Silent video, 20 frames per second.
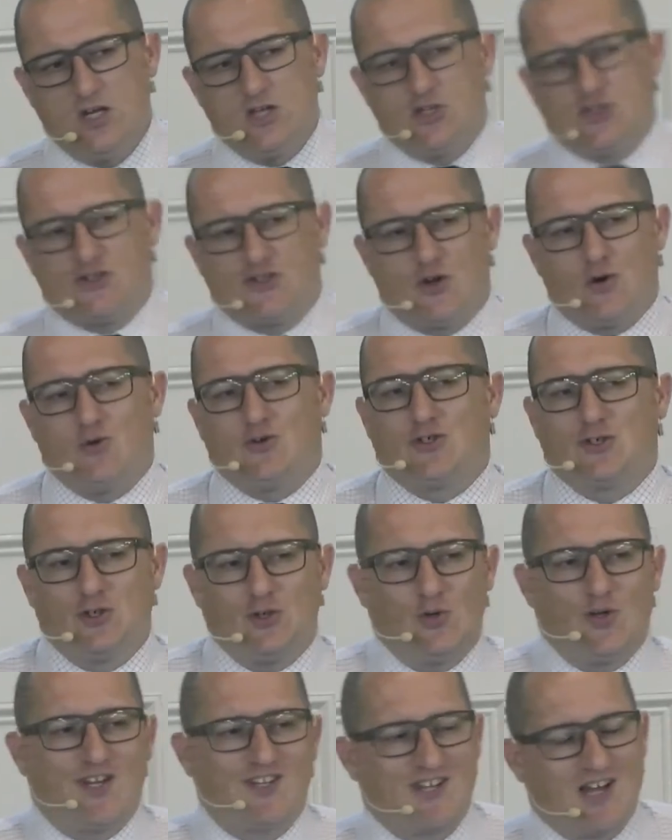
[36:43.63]
So
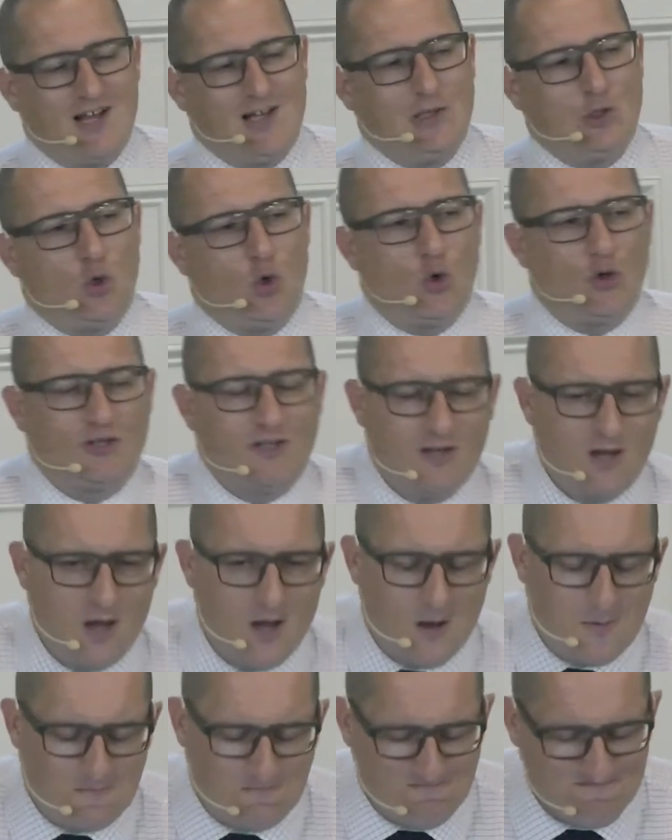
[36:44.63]
too does our Lord
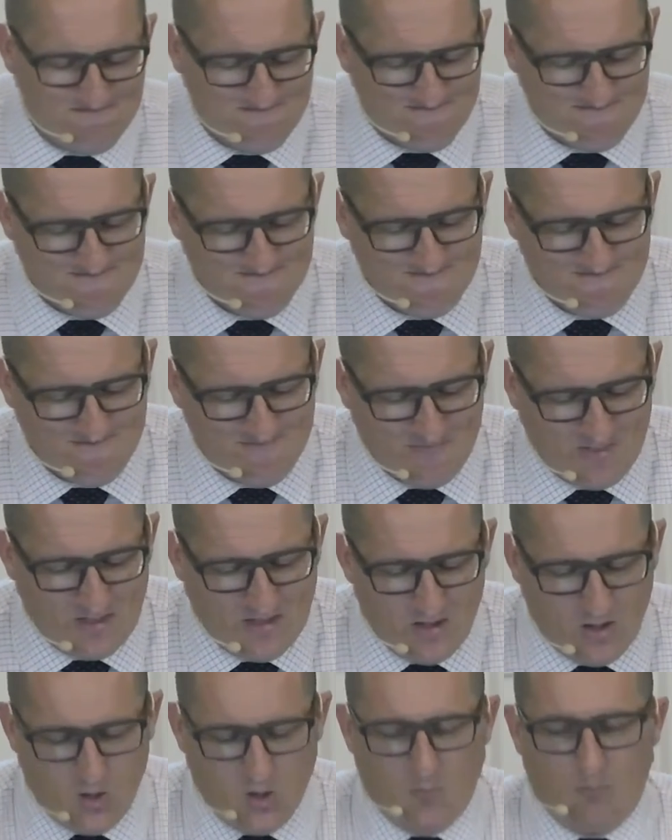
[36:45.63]
come,
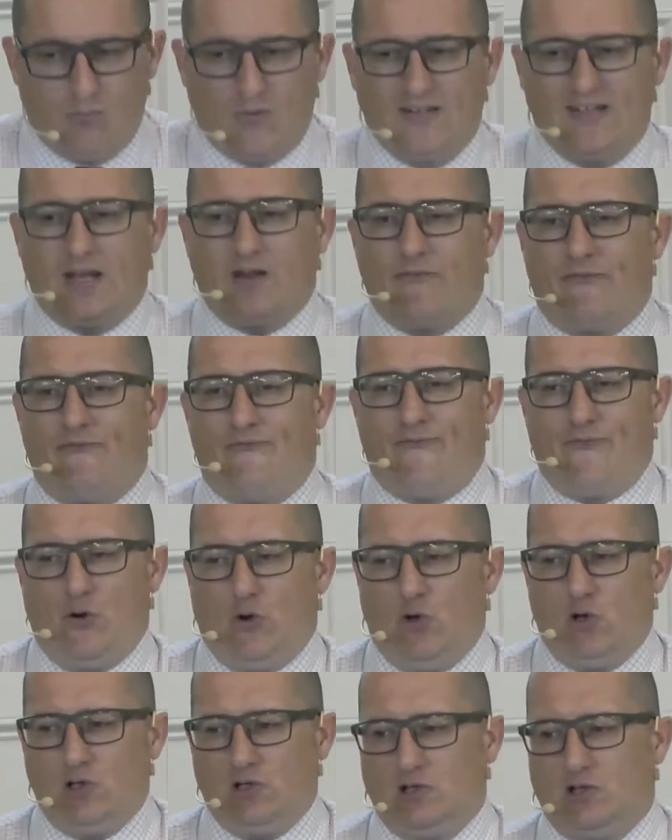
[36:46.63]
bringing
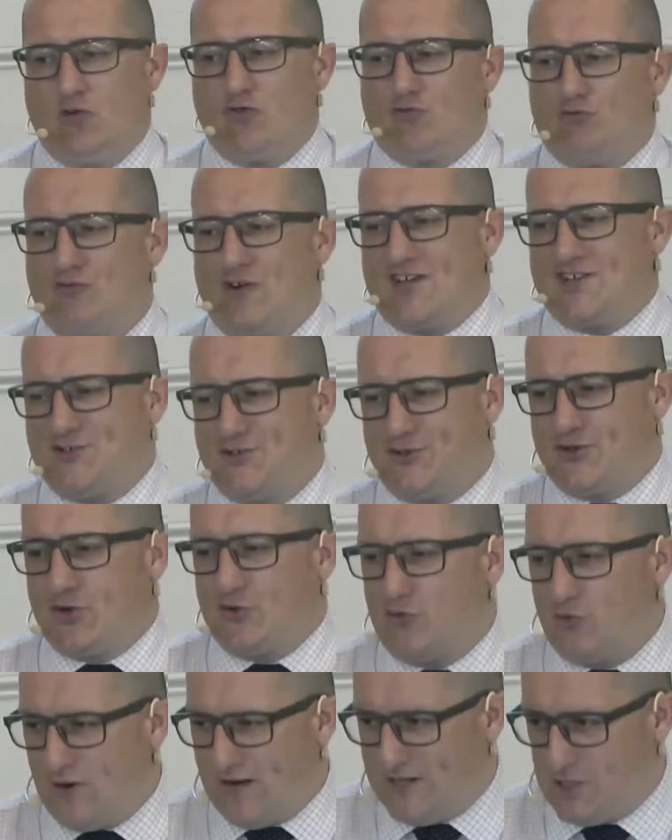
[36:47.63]
full
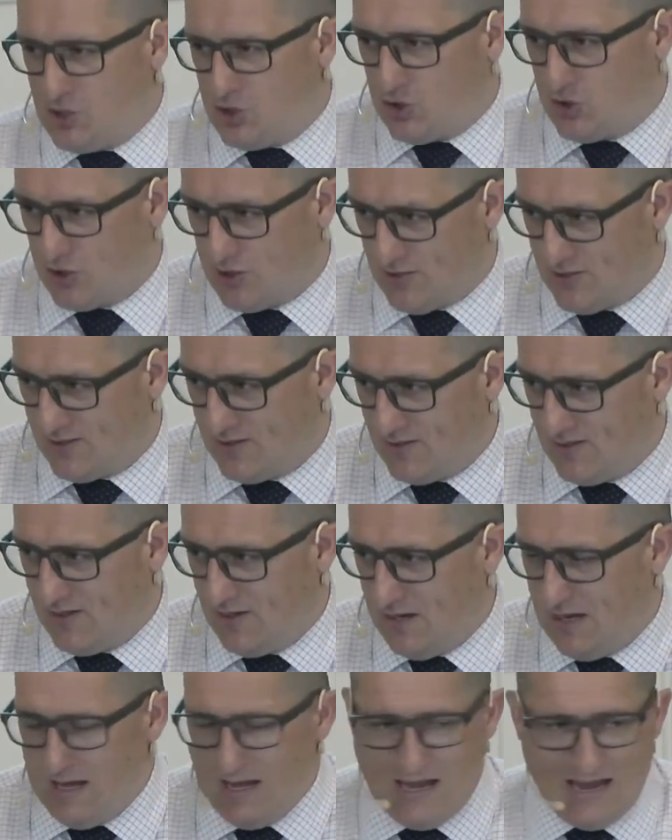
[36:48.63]
restoration
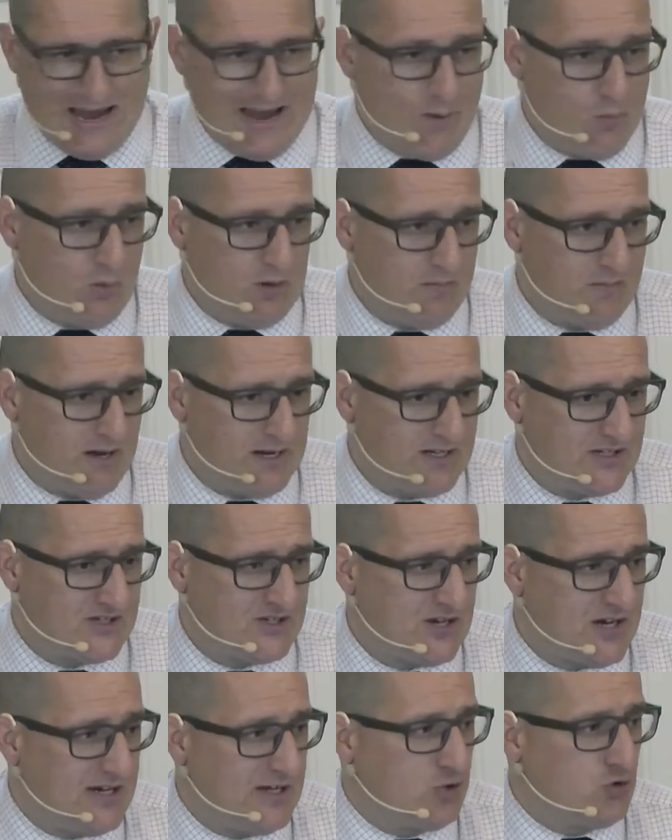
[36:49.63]
and, we might
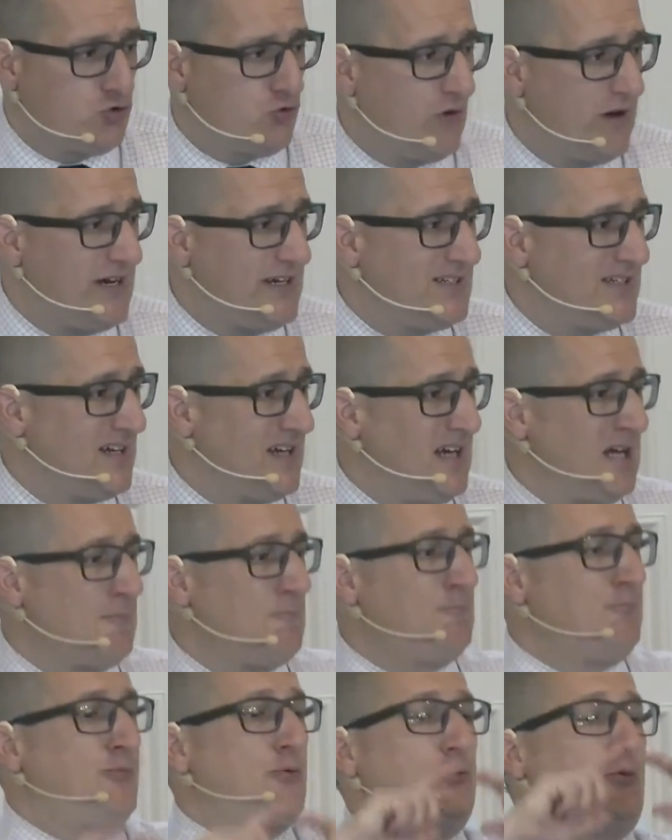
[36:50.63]
say, greater
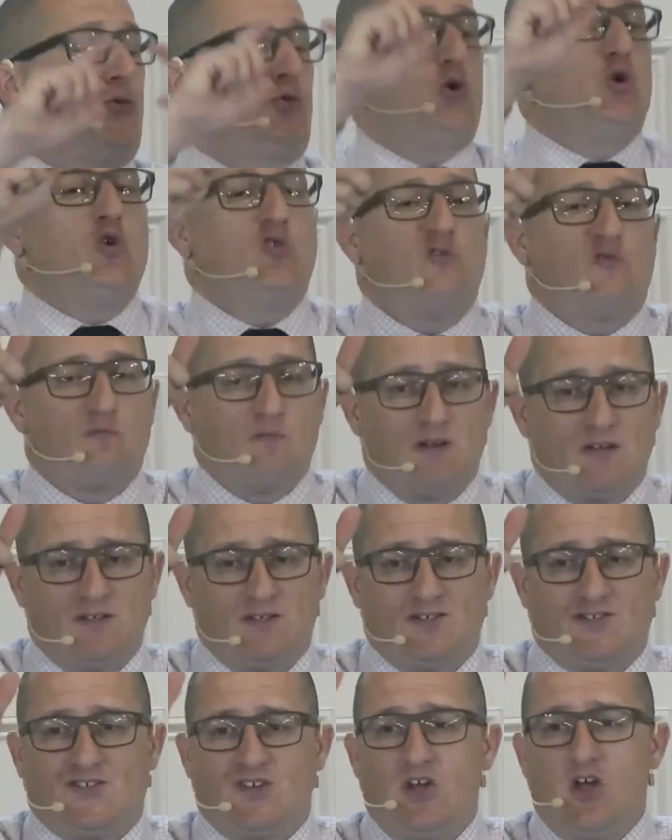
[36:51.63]

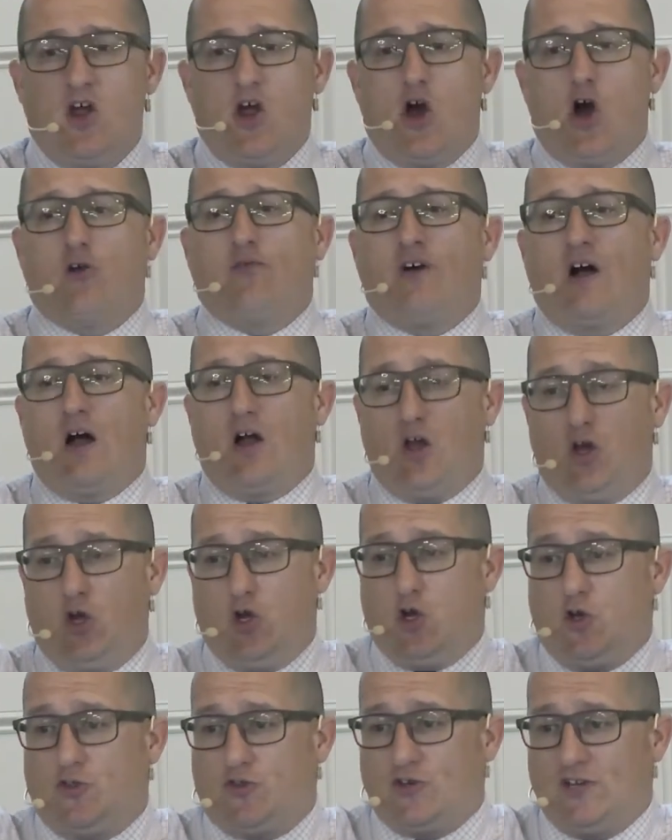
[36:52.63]
improvement of our
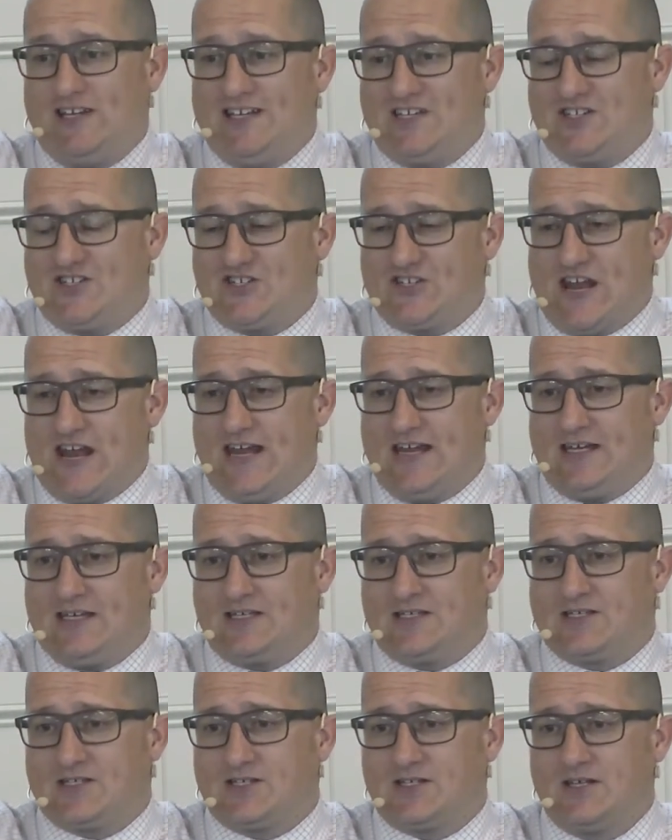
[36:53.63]
earthly
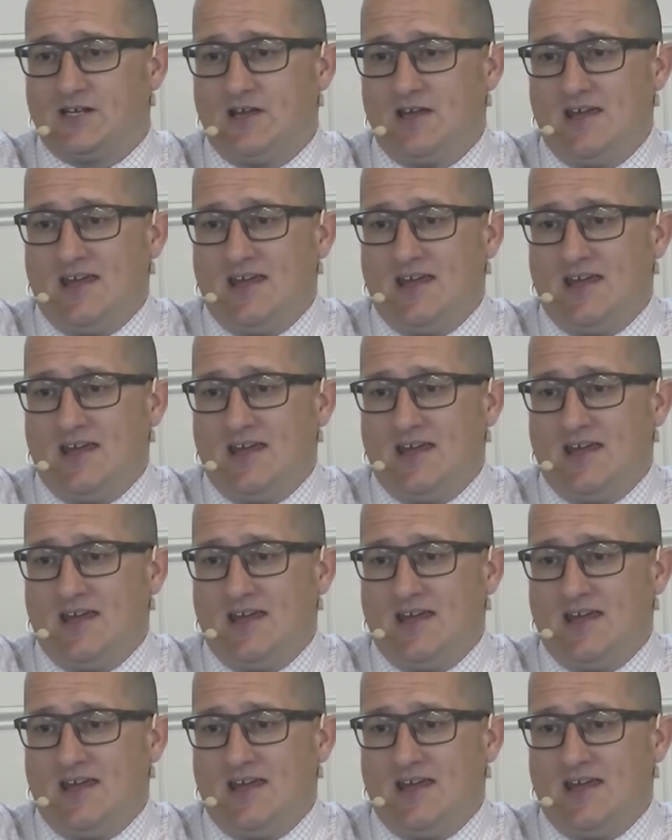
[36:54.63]
estate.